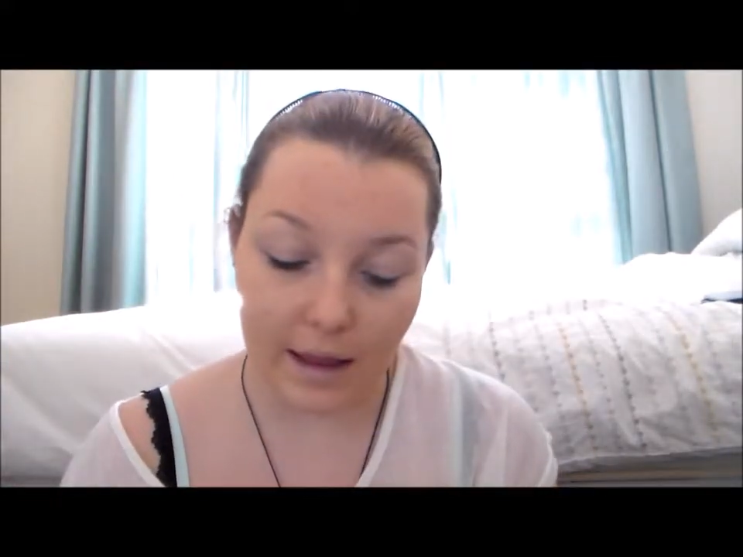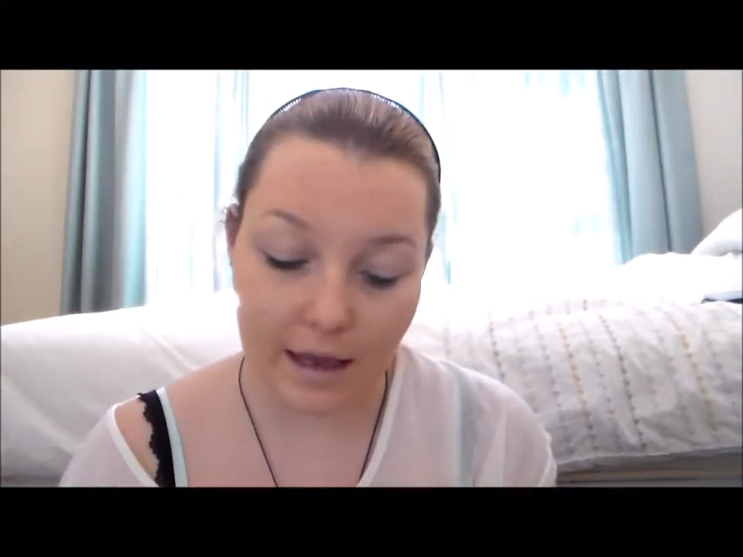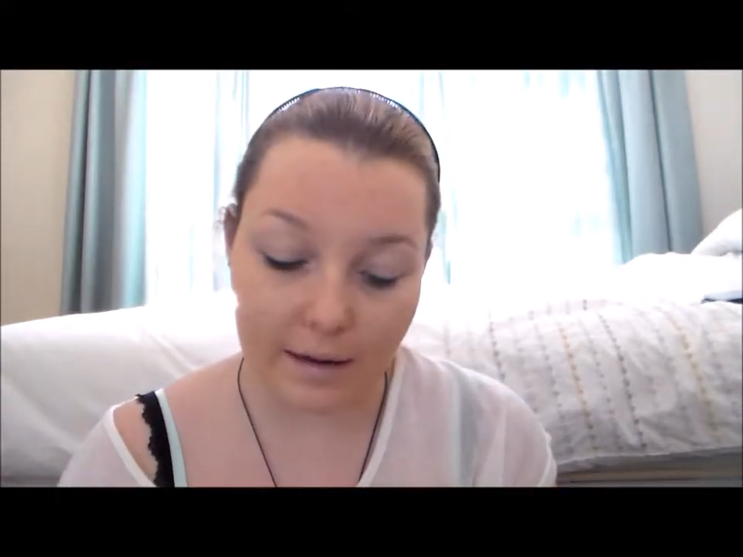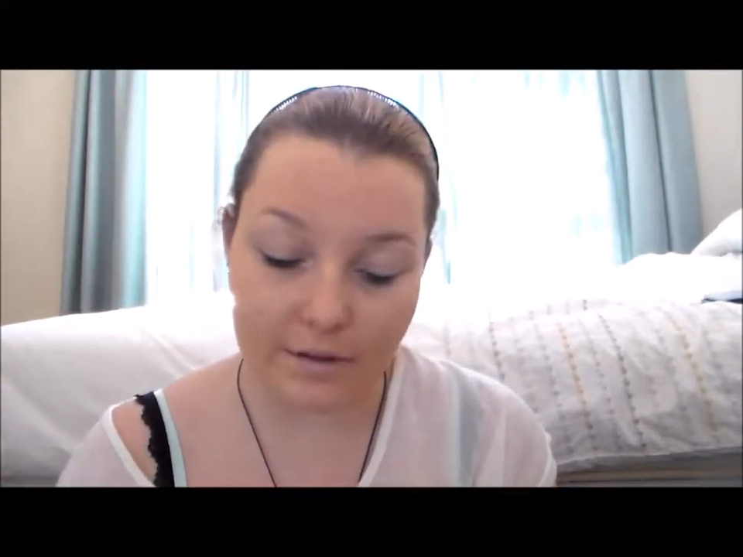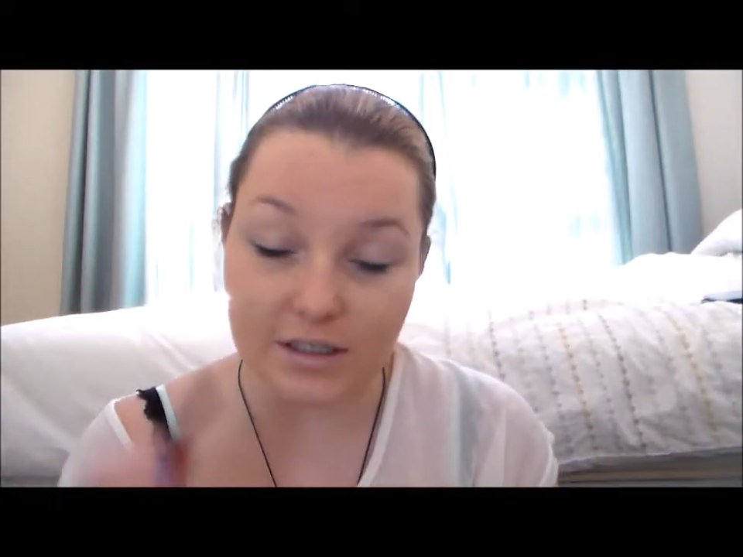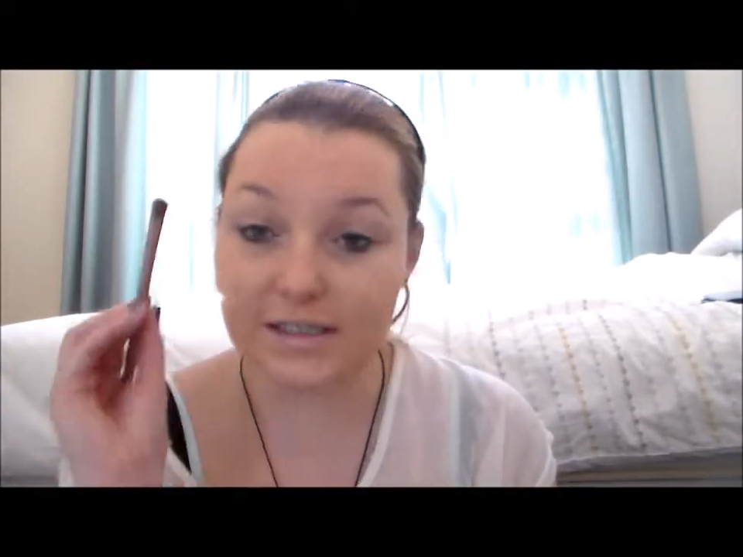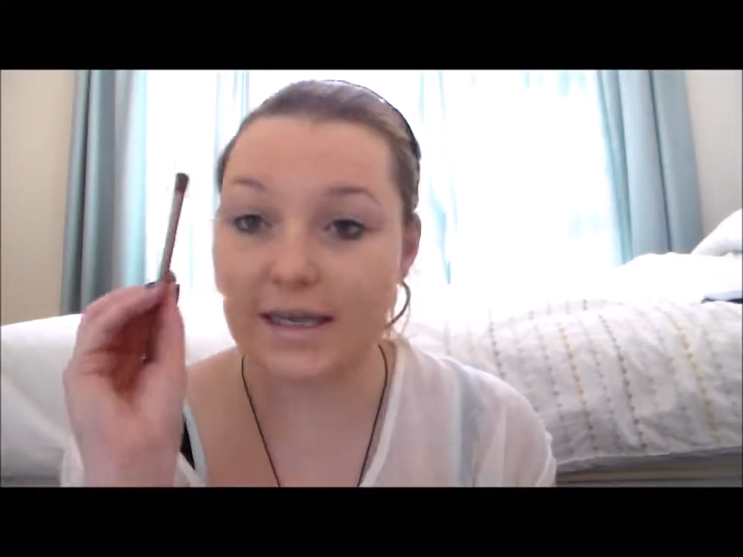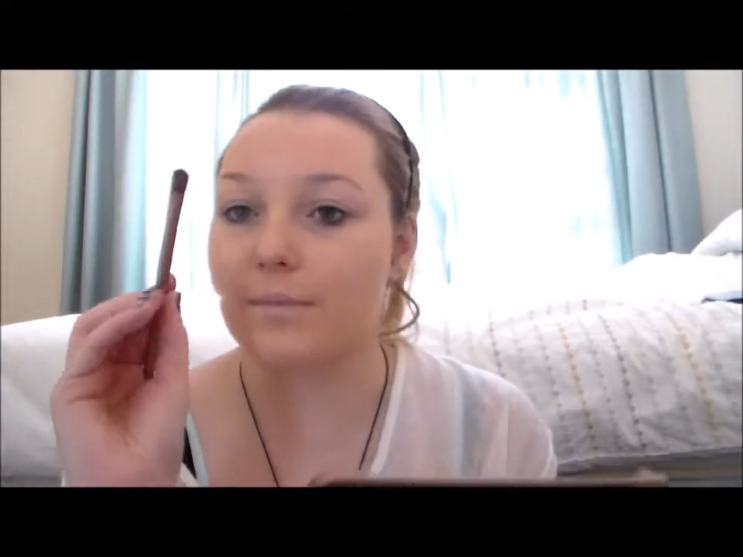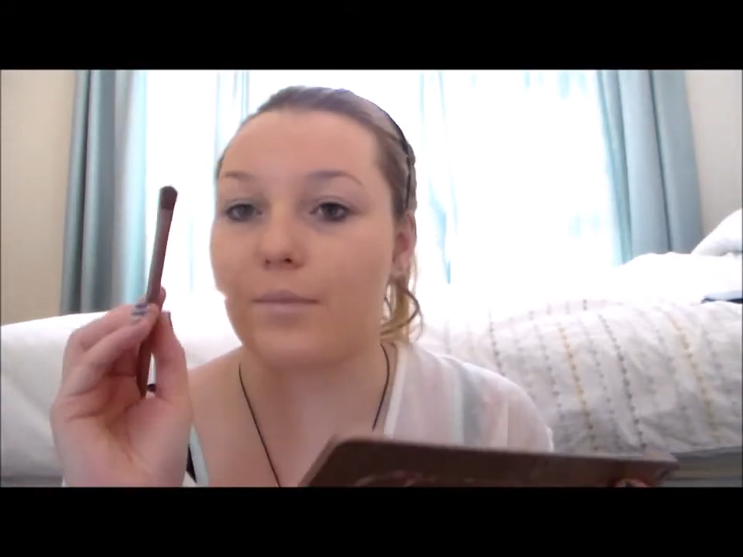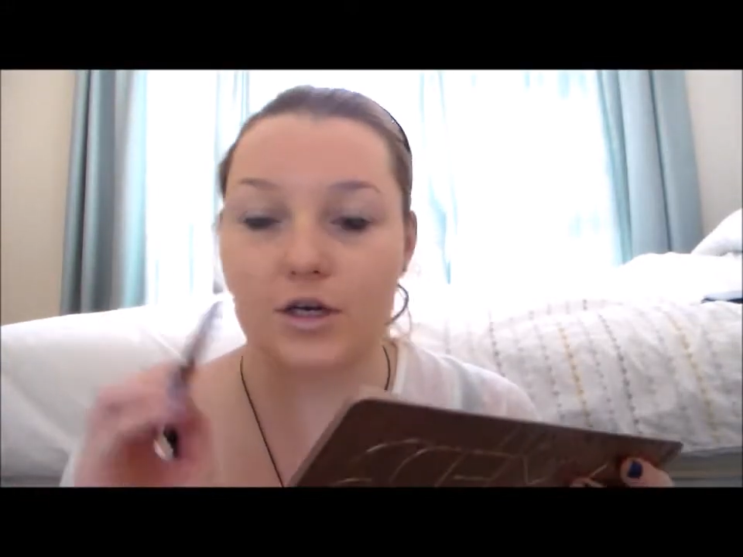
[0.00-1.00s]
And I'm going to
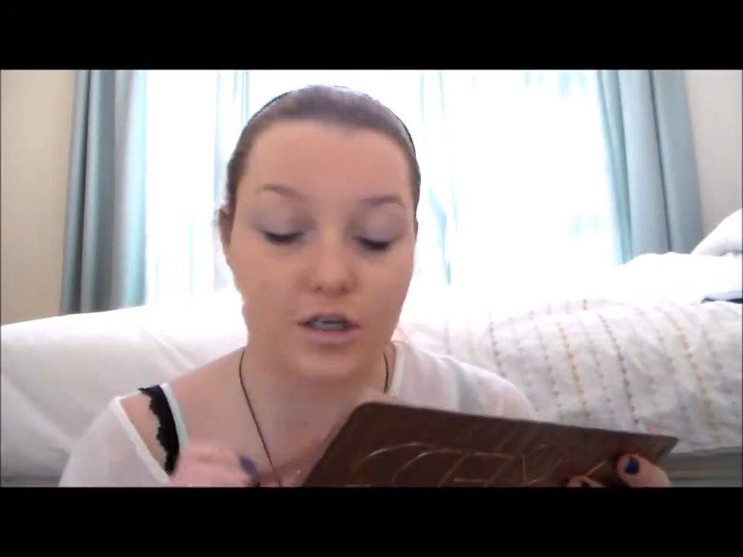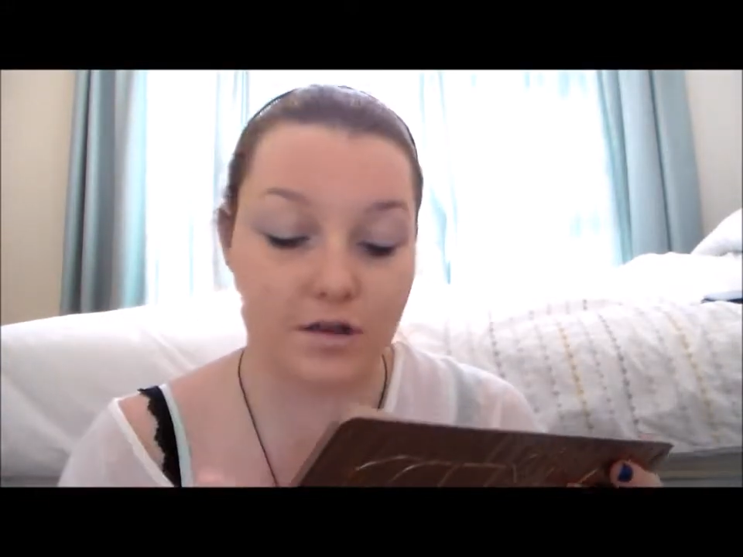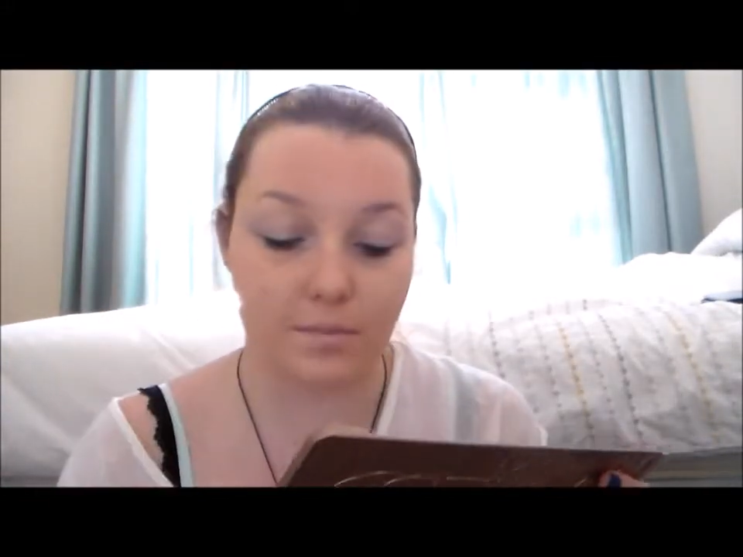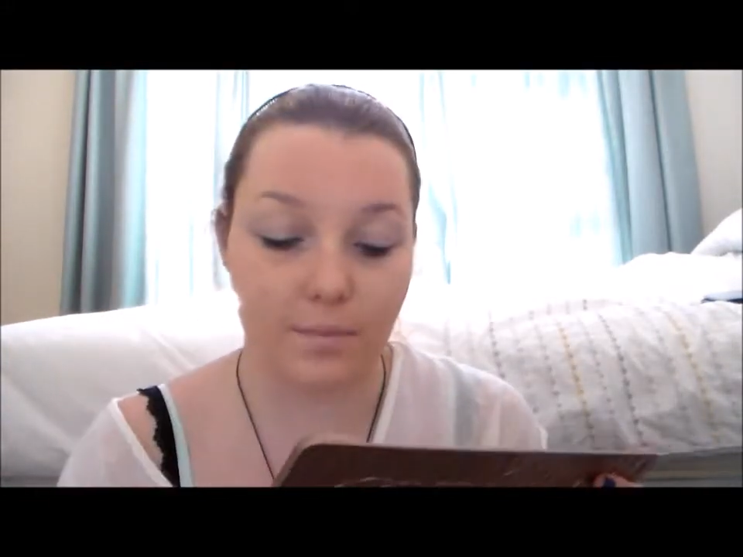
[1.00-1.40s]
take the brush that the